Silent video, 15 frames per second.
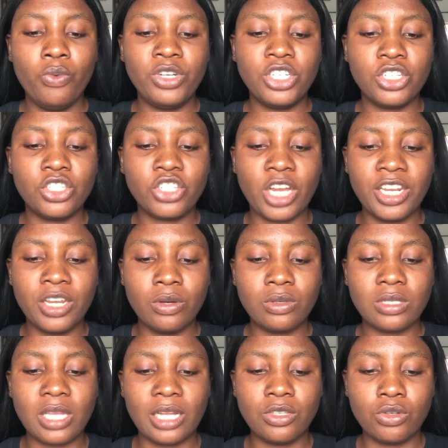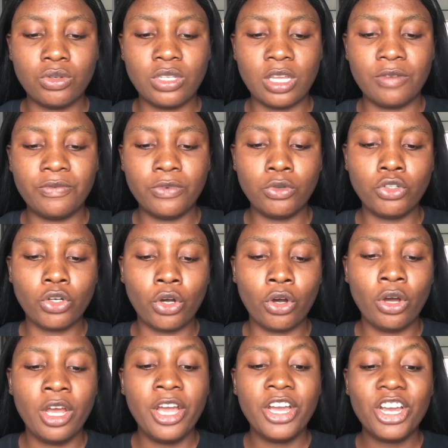which is channel status and future,
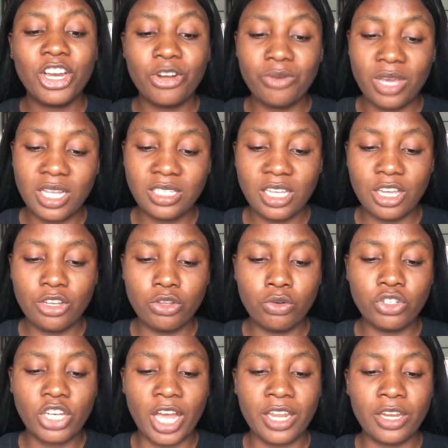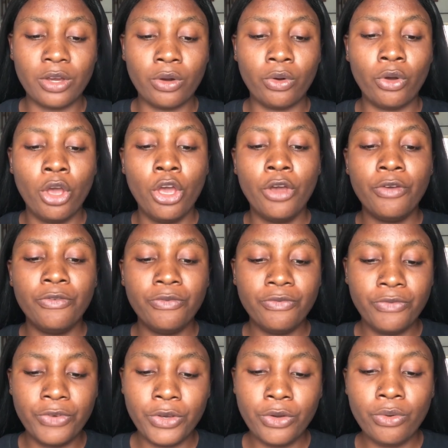create a new channel,
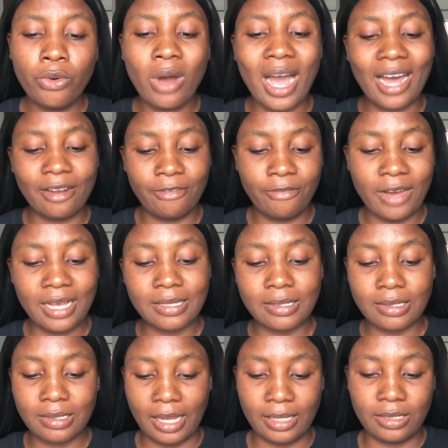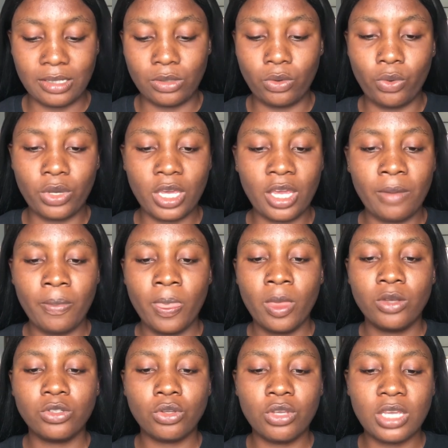view advanced setting. Okay,
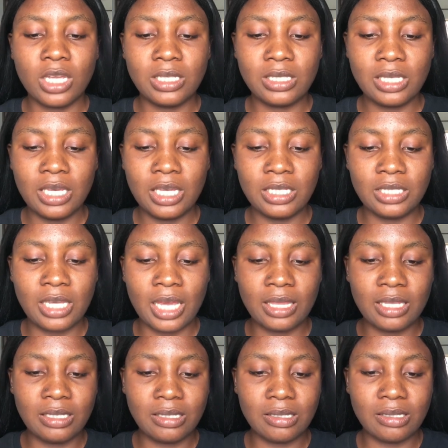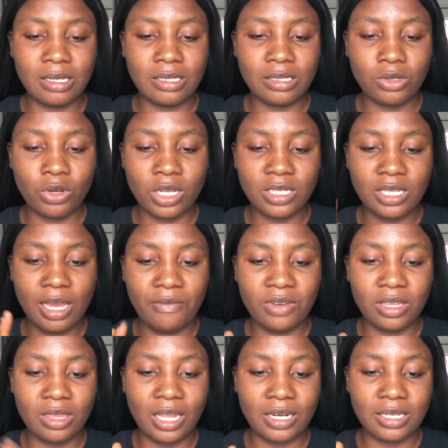so you can see it here. This is it. You can see
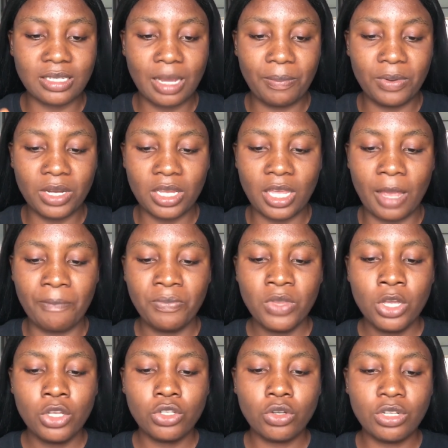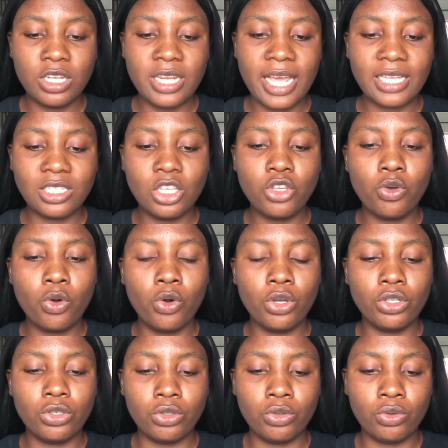everything that is happening here. So the next thing you're
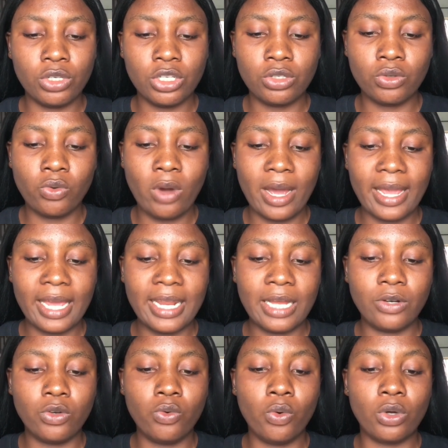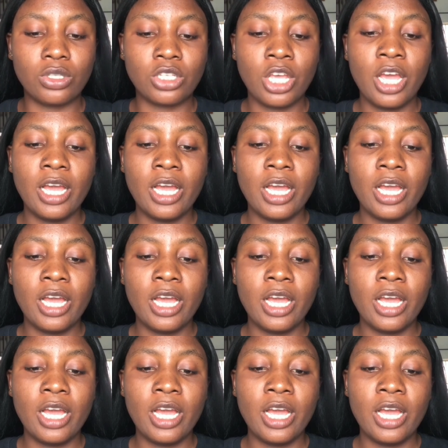going to do is to go ahead and do what?